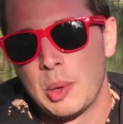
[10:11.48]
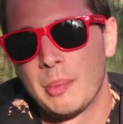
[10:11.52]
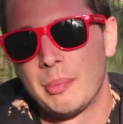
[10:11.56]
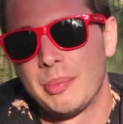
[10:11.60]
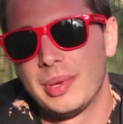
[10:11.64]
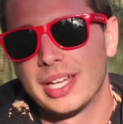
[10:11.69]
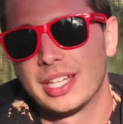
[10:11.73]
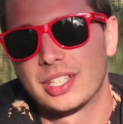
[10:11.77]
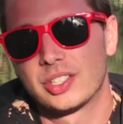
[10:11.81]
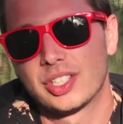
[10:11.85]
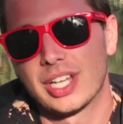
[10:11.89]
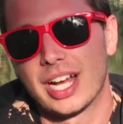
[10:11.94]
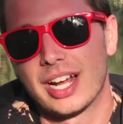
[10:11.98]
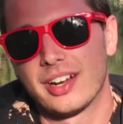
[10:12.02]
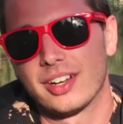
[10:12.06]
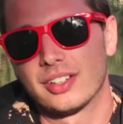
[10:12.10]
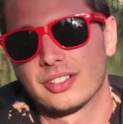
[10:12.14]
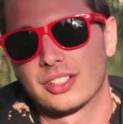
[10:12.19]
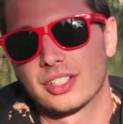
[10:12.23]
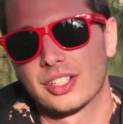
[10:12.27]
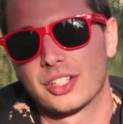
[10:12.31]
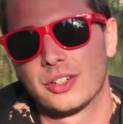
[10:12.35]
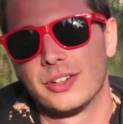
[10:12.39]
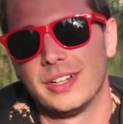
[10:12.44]
Big shout
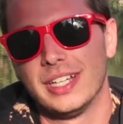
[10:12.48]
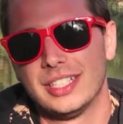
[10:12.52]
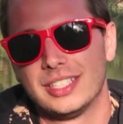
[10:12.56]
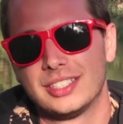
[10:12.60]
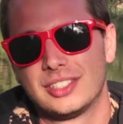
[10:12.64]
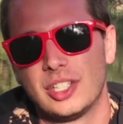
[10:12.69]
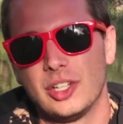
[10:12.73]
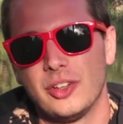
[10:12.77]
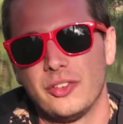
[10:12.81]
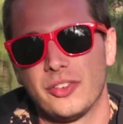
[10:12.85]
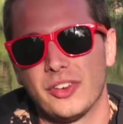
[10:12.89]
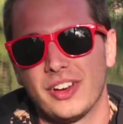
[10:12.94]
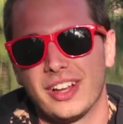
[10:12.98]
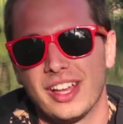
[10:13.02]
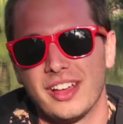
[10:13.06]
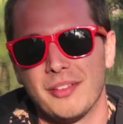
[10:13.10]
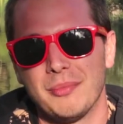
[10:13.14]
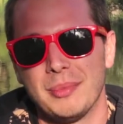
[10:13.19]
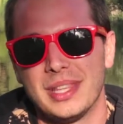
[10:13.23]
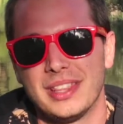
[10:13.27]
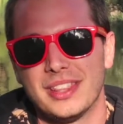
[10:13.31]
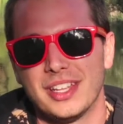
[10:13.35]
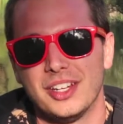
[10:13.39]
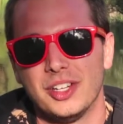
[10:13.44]
out to Chris too for
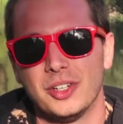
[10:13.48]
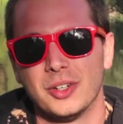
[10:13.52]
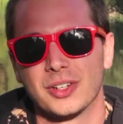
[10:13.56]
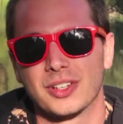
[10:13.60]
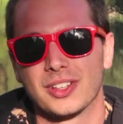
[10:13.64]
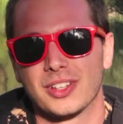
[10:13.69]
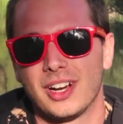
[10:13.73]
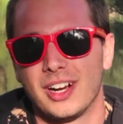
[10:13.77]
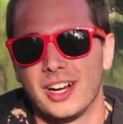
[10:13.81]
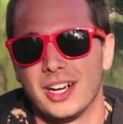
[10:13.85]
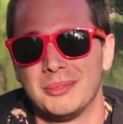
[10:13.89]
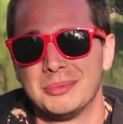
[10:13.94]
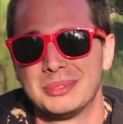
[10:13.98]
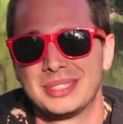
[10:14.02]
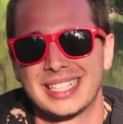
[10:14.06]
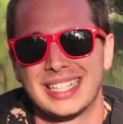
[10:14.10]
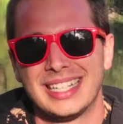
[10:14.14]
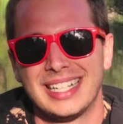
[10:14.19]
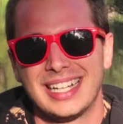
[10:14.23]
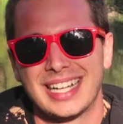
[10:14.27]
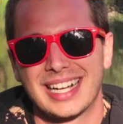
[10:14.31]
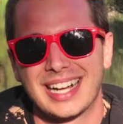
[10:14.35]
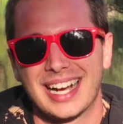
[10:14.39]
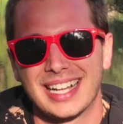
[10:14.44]
giving me the new alarms.
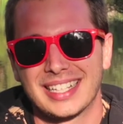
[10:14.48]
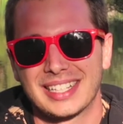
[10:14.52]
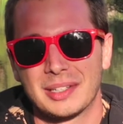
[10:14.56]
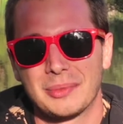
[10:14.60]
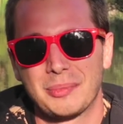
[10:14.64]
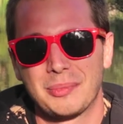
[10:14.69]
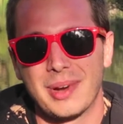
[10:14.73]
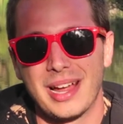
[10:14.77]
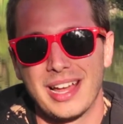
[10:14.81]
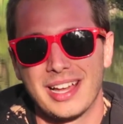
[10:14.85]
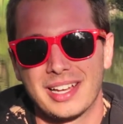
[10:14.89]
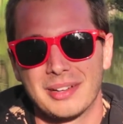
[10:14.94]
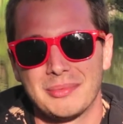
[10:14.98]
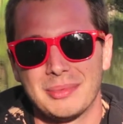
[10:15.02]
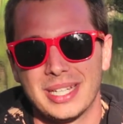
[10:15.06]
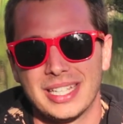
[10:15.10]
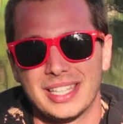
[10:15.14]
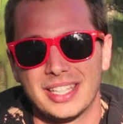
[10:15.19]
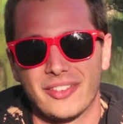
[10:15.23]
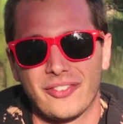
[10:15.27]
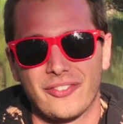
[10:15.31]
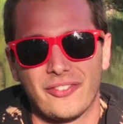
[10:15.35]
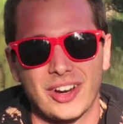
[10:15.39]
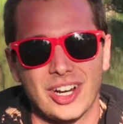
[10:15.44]
Got to break them
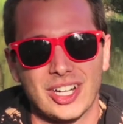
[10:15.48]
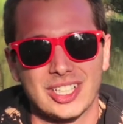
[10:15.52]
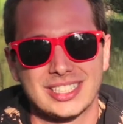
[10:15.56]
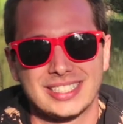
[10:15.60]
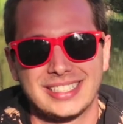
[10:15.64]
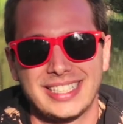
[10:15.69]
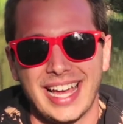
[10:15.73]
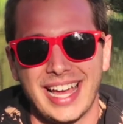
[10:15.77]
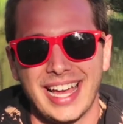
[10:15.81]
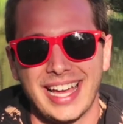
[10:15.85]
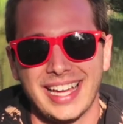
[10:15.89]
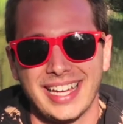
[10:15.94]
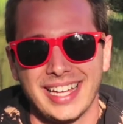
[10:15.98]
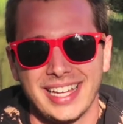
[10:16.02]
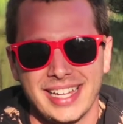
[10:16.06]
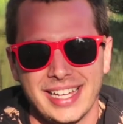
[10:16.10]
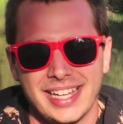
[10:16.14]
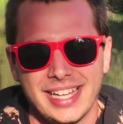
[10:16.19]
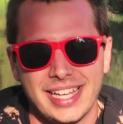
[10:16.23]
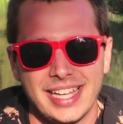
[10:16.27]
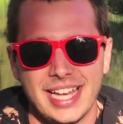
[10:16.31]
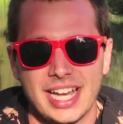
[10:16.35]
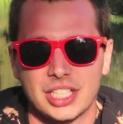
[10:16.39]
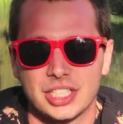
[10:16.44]
in the first day.
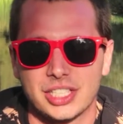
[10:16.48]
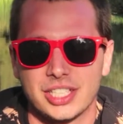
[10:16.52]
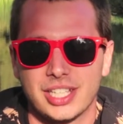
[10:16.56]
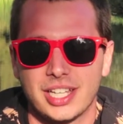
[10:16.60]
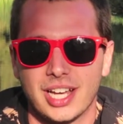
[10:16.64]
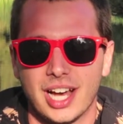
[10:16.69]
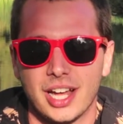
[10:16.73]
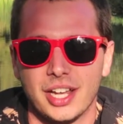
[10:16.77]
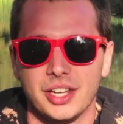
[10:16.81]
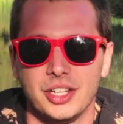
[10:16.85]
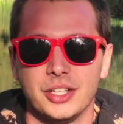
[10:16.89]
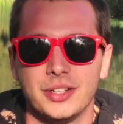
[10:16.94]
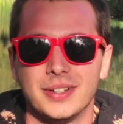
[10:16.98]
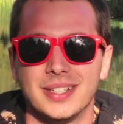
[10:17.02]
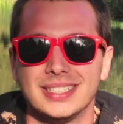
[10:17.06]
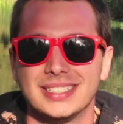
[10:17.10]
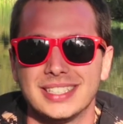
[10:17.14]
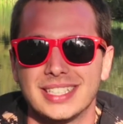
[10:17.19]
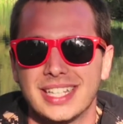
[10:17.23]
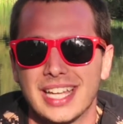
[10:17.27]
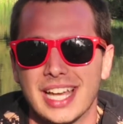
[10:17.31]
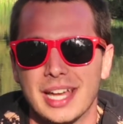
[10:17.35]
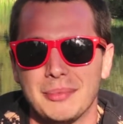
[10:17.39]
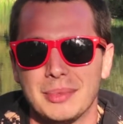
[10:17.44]
He actually got new ones
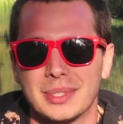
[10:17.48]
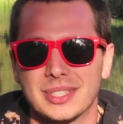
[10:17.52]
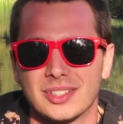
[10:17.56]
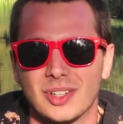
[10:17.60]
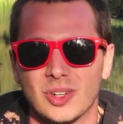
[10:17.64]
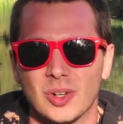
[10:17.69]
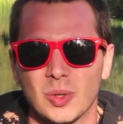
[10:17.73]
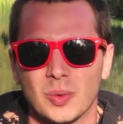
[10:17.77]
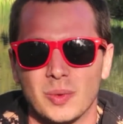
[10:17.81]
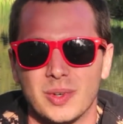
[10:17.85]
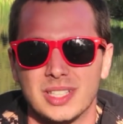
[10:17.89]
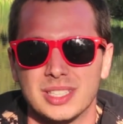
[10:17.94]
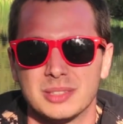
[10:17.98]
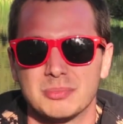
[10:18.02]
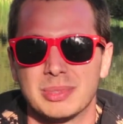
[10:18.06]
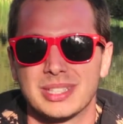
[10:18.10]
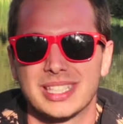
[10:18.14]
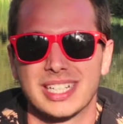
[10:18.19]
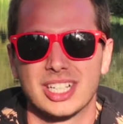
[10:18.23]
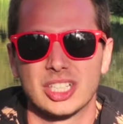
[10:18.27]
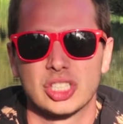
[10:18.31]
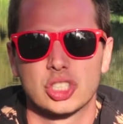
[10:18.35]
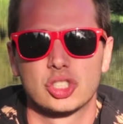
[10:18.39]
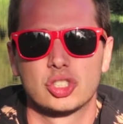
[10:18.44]
and gave me his old ones,
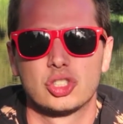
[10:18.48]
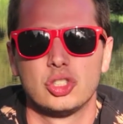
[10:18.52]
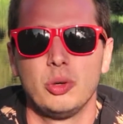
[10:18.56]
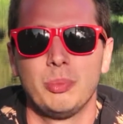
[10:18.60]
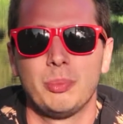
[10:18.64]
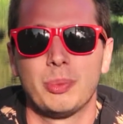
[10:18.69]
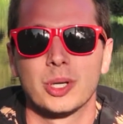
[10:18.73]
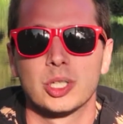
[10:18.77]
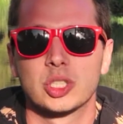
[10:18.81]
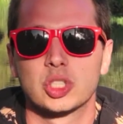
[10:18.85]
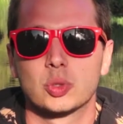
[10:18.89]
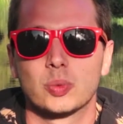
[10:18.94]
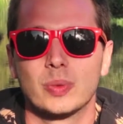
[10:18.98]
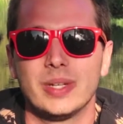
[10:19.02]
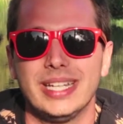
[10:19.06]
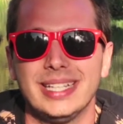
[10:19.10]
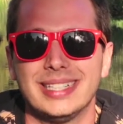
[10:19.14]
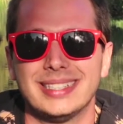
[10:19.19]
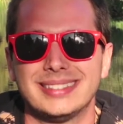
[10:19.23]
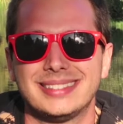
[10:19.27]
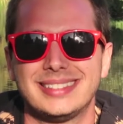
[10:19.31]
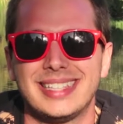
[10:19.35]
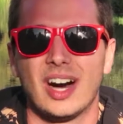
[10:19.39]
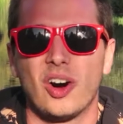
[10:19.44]
but they're super sweet
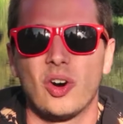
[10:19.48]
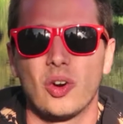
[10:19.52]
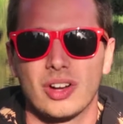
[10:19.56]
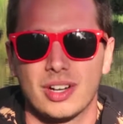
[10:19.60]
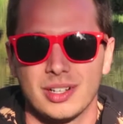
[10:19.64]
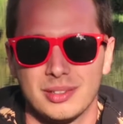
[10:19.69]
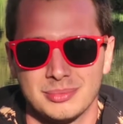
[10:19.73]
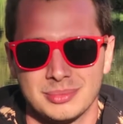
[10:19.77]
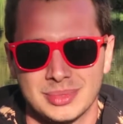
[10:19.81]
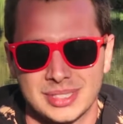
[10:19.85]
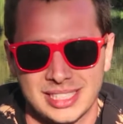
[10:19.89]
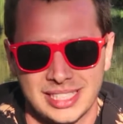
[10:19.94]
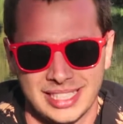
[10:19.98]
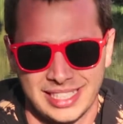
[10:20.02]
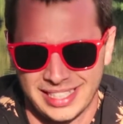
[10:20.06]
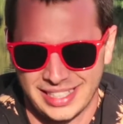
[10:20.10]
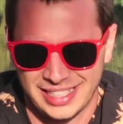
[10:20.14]
Delcums.